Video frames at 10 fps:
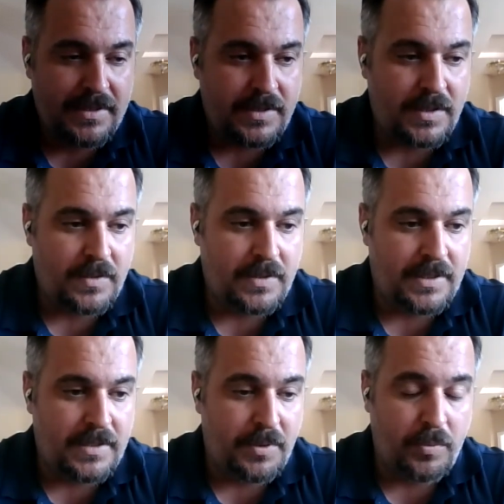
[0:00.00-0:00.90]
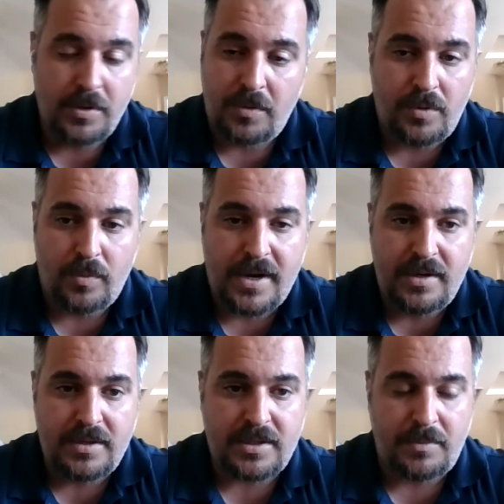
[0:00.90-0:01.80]
So, but we're going to roll right
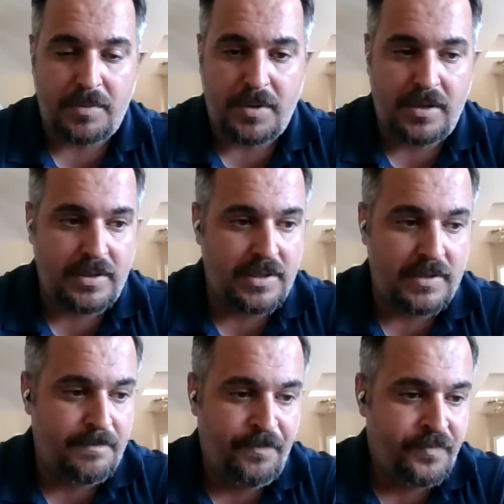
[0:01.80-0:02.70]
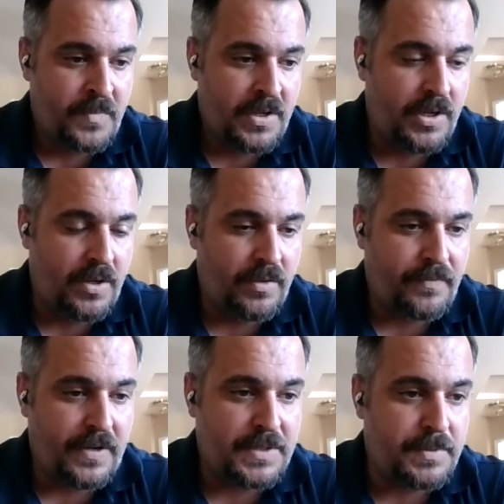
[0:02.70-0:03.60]
into summer ball, and then, the
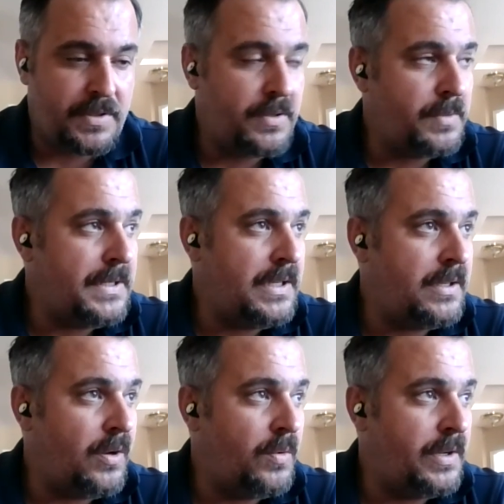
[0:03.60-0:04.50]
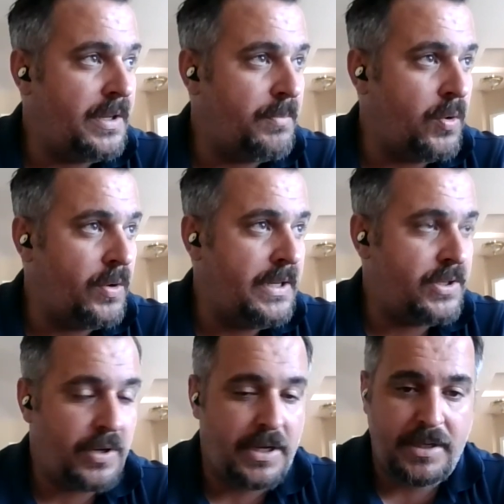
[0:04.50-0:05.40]
freshmen will be going in the morning
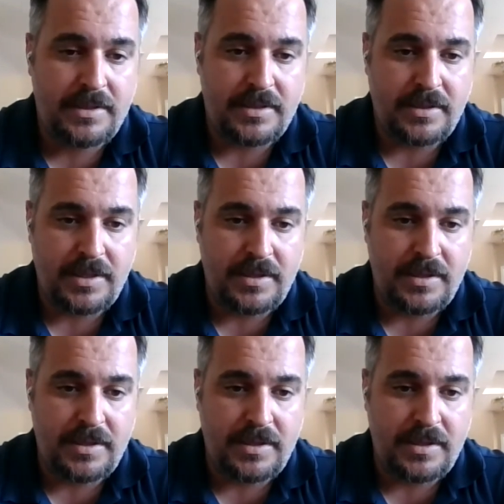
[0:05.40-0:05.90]
trainings, and